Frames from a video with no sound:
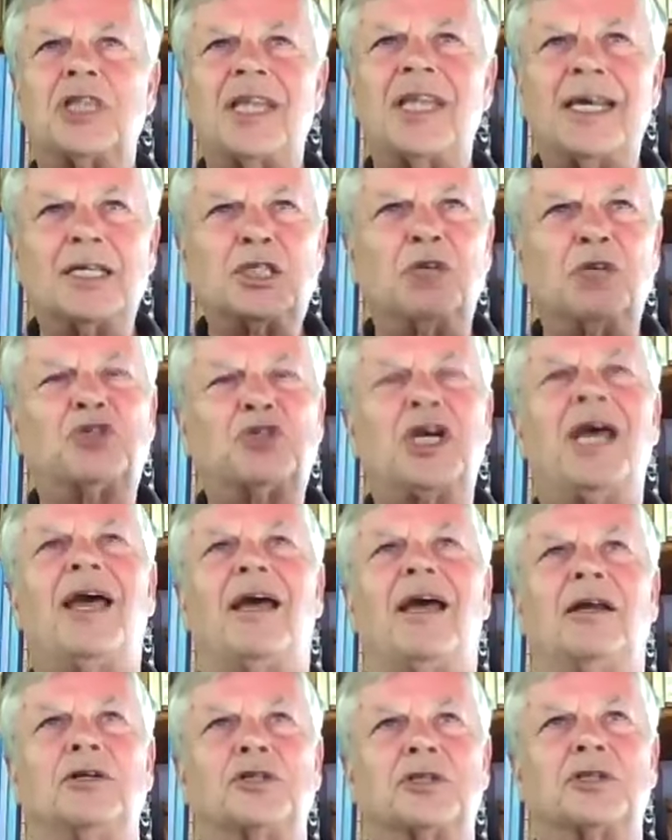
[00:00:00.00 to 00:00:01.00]
Things have
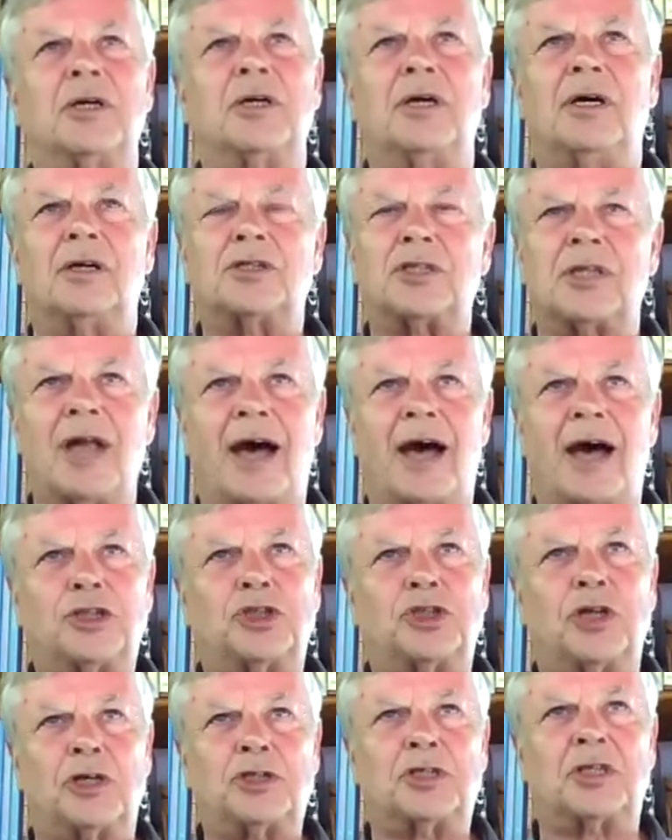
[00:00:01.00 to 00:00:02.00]
changed. It's not
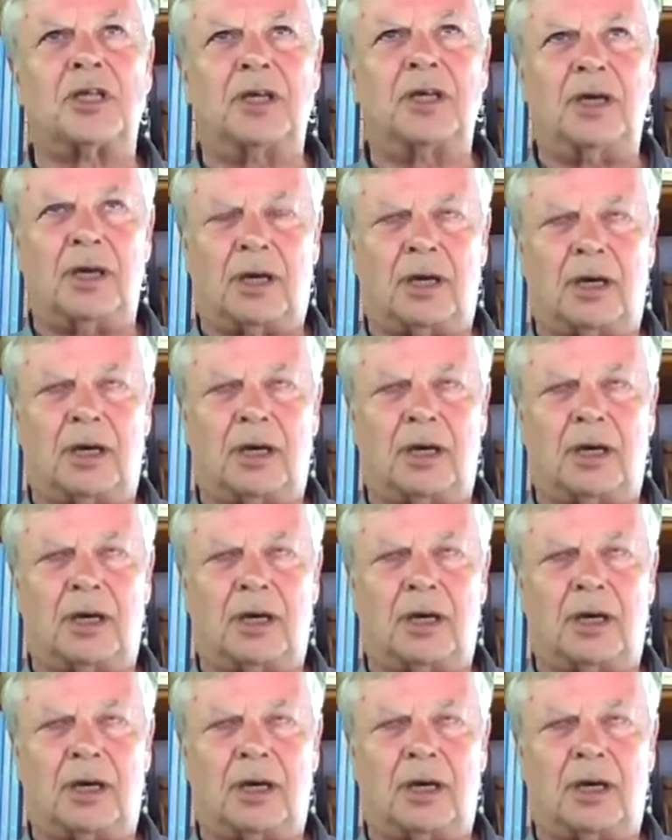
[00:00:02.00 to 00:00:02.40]
just the